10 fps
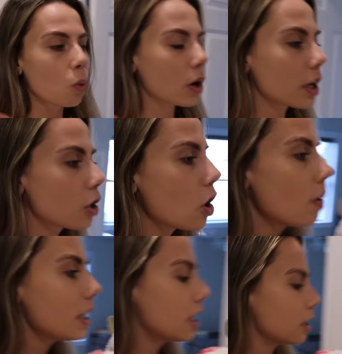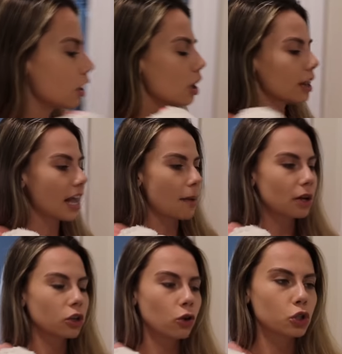we're gonna go in here.
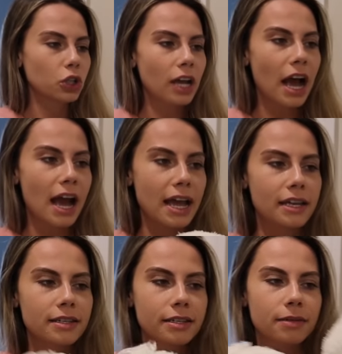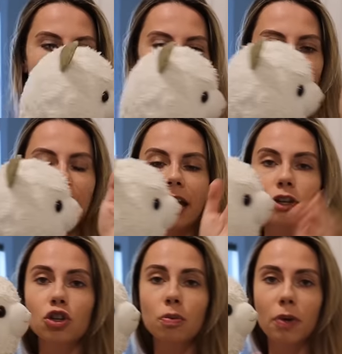Llama, close your eyes. Okay,
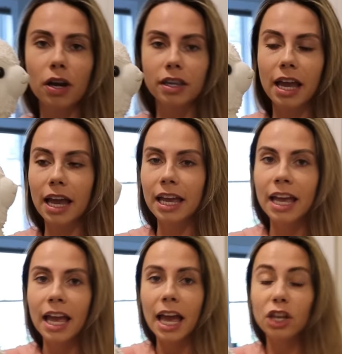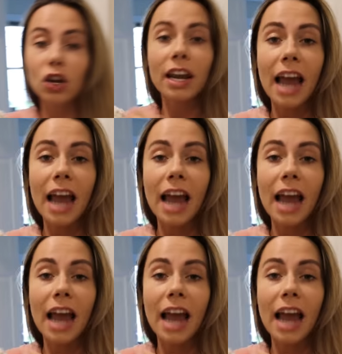it's your birthday, and your